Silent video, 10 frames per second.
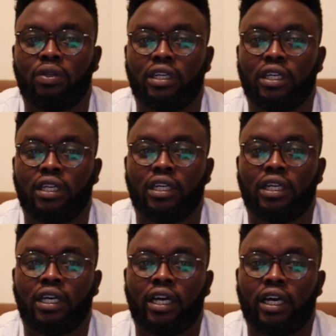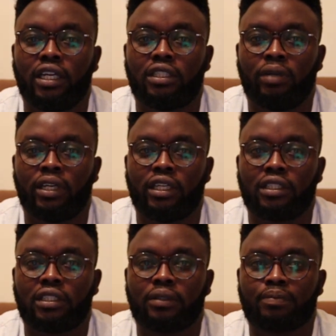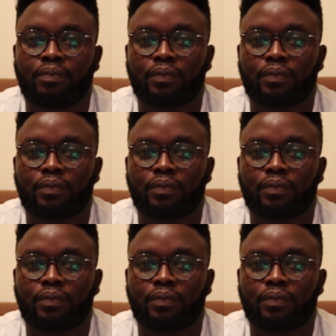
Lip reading: within 8 minutes.